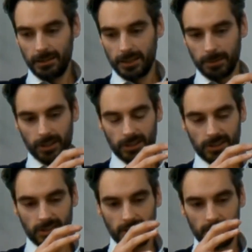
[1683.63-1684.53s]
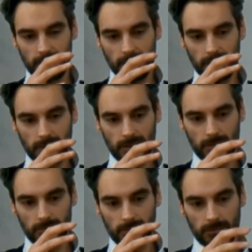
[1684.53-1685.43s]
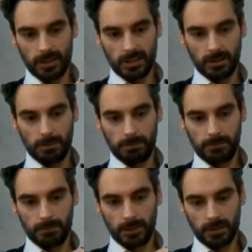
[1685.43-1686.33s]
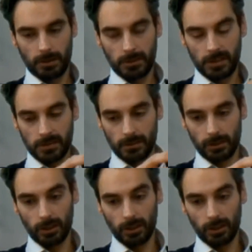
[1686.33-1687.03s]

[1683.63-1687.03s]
it's because the reason personal representatives